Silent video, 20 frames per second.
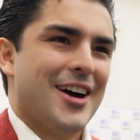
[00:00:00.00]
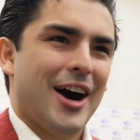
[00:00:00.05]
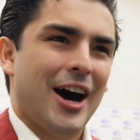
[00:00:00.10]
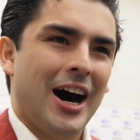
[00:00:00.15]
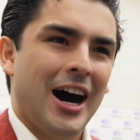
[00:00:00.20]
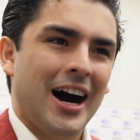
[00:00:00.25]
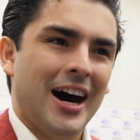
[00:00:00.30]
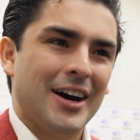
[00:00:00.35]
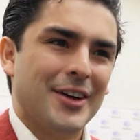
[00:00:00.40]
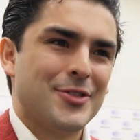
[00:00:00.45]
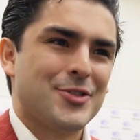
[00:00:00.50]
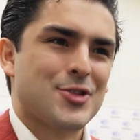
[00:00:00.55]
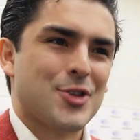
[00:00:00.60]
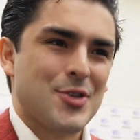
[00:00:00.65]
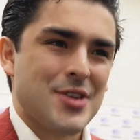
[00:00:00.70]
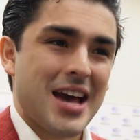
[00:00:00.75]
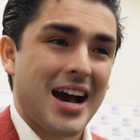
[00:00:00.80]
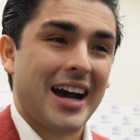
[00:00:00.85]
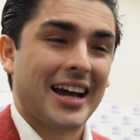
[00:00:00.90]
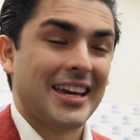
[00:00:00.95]
Uh,
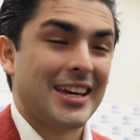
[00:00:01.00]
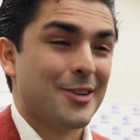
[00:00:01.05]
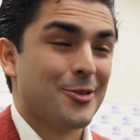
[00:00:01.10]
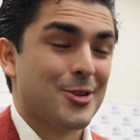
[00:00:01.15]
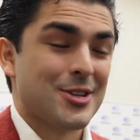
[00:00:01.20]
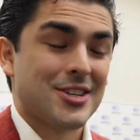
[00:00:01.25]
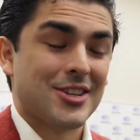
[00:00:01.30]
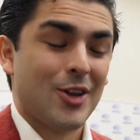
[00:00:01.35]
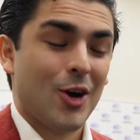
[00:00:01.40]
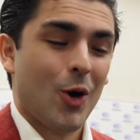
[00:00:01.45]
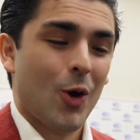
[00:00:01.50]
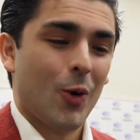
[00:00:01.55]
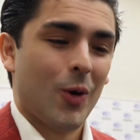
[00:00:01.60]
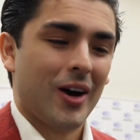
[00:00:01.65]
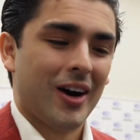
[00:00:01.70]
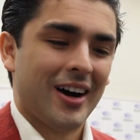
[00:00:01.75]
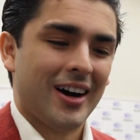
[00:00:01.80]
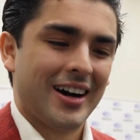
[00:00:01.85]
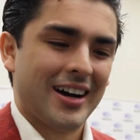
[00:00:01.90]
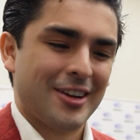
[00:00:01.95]
so yeah, he was no
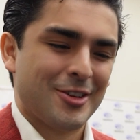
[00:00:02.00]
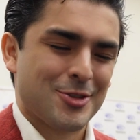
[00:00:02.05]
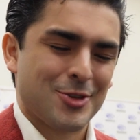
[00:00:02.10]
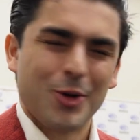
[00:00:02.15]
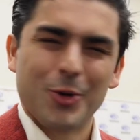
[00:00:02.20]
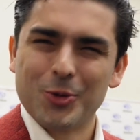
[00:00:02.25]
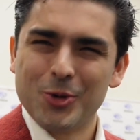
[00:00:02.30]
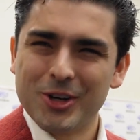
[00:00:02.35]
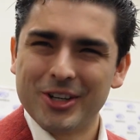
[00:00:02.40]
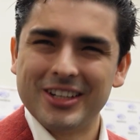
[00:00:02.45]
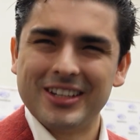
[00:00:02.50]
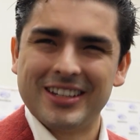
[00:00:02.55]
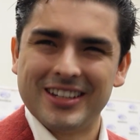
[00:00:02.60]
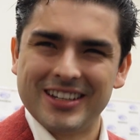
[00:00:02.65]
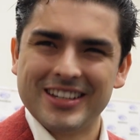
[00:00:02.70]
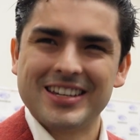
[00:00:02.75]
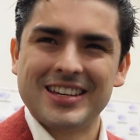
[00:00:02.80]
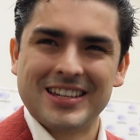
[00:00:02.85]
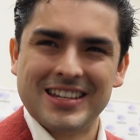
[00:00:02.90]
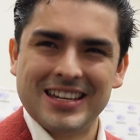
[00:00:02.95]
uh, he was no rookie.
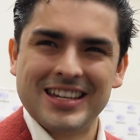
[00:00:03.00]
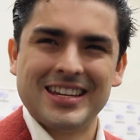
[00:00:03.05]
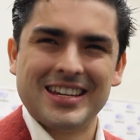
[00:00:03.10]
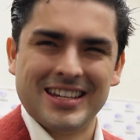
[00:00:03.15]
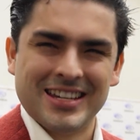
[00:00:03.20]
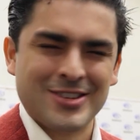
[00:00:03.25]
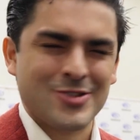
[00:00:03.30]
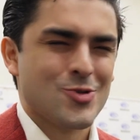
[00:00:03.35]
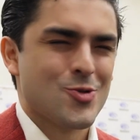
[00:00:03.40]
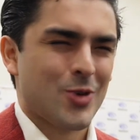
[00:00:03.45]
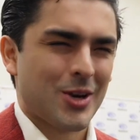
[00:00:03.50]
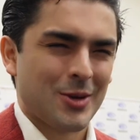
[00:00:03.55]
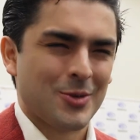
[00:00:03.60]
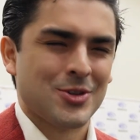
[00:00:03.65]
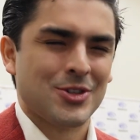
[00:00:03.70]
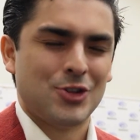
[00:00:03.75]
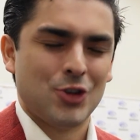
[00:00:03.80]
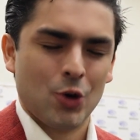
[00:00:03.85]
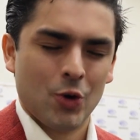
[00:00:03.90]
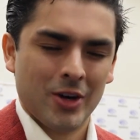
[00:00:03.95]
He, he, he, knew what he
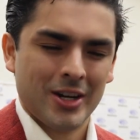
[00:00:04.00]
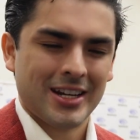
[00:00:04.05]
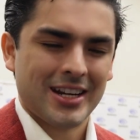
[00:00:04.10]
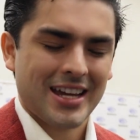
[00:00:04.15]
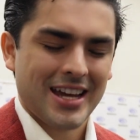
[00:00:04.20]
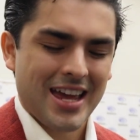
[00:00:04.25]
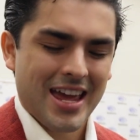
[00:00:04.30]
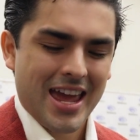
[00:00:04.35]
was doing,